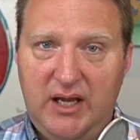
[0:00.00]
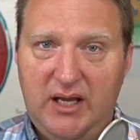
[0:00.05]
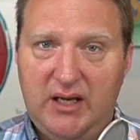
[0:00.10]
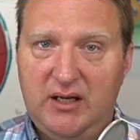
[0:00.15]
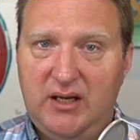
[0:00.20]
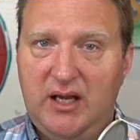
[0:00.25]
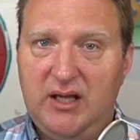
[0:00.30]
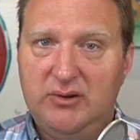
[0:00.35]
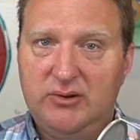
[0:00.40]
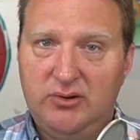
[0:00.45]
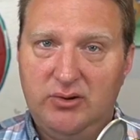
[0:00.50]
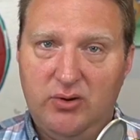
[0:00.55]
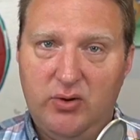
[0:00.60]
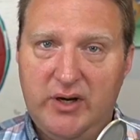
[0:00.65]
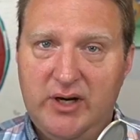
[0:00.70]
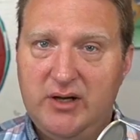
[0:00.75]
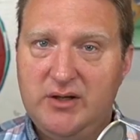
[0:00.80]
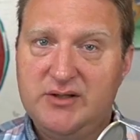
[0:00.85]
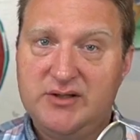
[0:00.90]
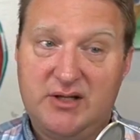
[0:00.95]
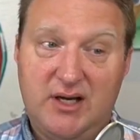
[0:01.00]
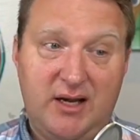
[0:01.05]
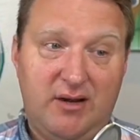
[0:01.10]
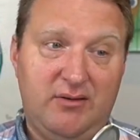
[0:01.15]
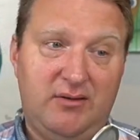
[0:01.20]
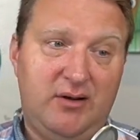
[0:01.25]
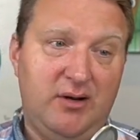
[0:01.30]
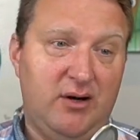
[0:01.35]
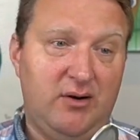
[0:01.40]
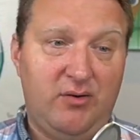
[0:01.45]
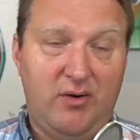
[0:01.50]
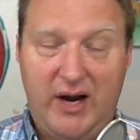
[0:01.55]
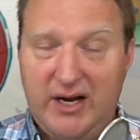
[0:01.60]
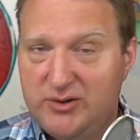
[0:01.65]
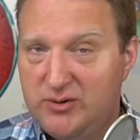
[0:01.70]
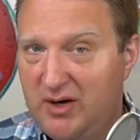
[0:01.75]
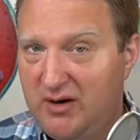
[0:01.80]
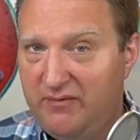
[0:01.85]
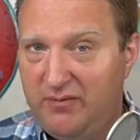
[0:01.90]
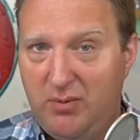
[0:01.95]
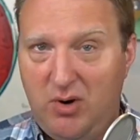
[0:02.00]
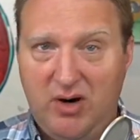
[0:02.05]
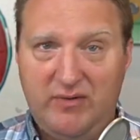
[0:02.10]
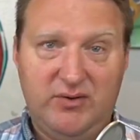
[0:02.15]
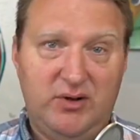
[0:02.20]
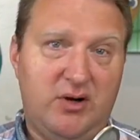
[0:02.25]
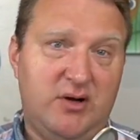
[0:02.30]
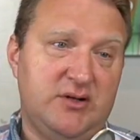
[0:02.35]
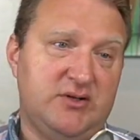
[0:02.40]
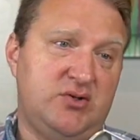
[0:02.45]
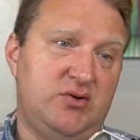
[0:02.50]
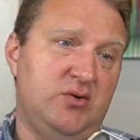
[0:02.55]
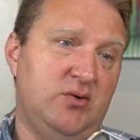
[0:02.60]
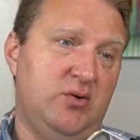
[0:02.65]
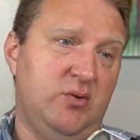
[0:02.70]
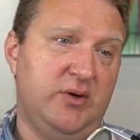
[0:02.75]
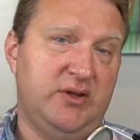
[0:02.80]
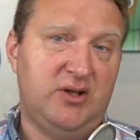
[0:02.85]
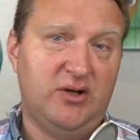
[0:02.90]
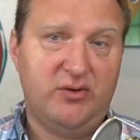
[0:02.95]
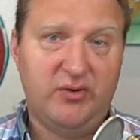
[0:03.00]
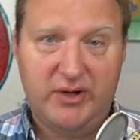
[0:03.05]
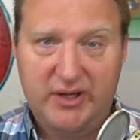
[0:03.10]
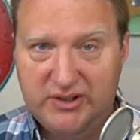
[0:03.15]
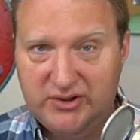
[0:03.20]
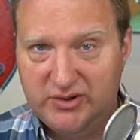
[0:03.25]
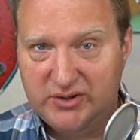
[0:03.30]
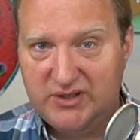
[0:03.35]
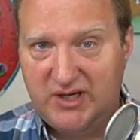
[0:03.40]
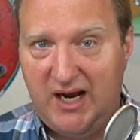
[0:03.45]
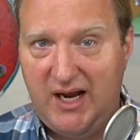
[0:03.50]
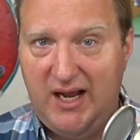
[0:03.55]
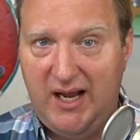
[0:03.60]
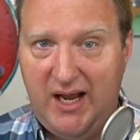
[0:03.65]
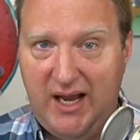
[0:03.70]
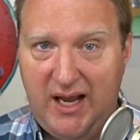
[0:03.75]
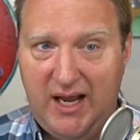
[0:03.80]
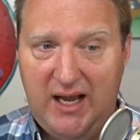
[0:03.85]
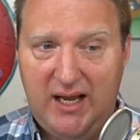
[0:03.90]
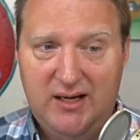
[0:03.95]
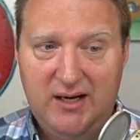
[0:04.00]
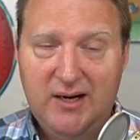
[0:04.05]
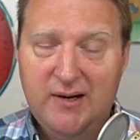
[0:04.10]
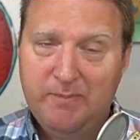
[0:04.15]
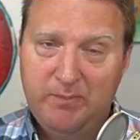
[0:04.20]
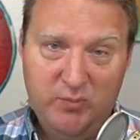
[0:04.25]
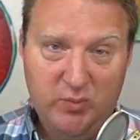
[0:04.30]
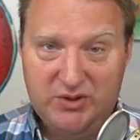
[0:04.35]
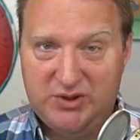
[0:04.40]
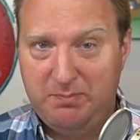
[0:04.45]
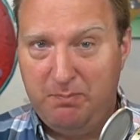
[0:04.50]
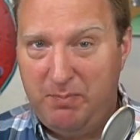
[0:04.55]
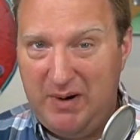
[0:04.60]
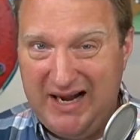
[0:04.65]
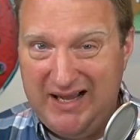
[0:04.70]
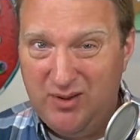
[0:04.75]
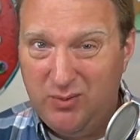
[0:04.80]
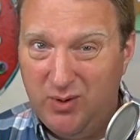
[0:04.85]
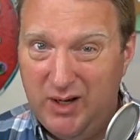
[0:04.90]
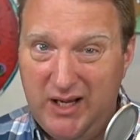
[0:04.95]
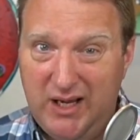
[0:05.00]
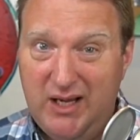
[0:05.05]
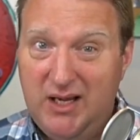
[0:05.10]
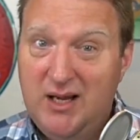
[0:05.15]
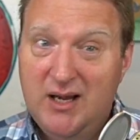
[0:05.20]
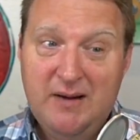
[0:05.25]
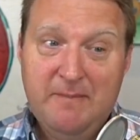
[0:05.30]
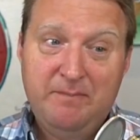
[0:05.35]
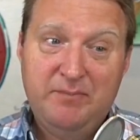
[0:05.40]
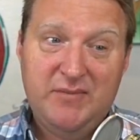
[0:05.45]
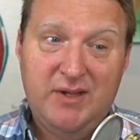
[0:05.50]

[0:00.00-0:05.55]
in in lawyers like you know graduating from Harvard Law School with the credentials I had, which by the way,